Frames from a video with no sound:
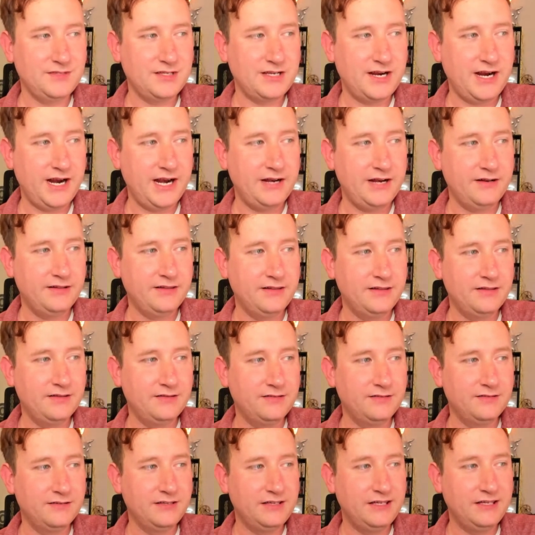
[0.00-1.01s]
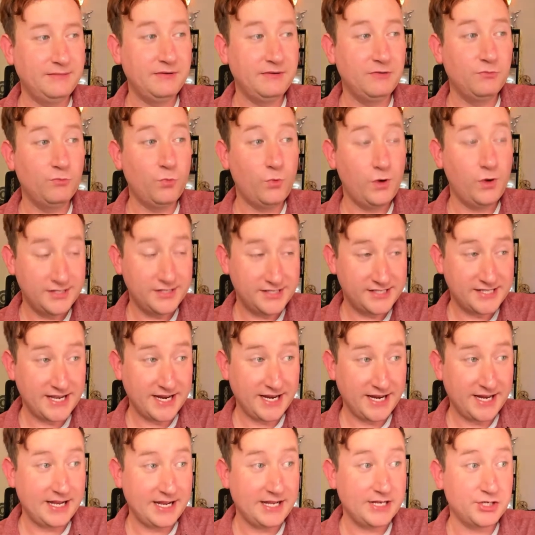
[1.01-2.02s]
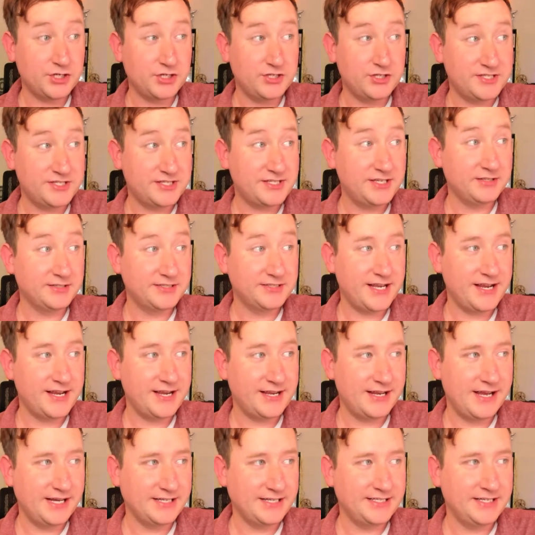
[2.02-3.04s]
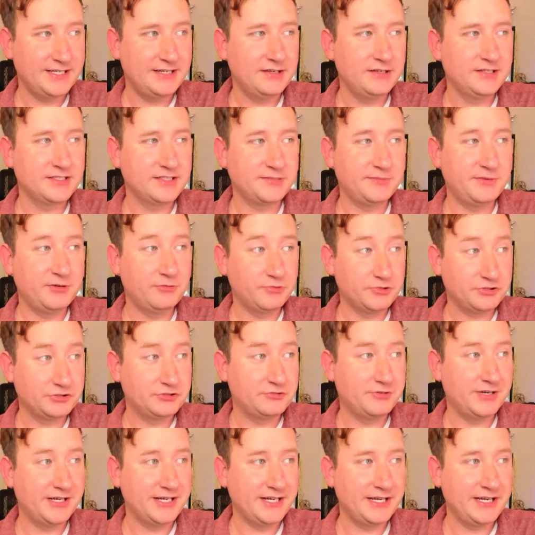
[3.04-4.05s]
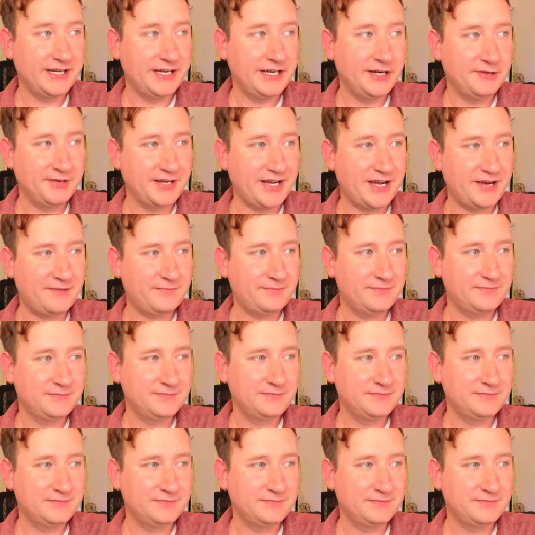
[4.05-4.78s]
All right. Give me 1 second. It should still stay connected. It's going to be real quick. Here we go.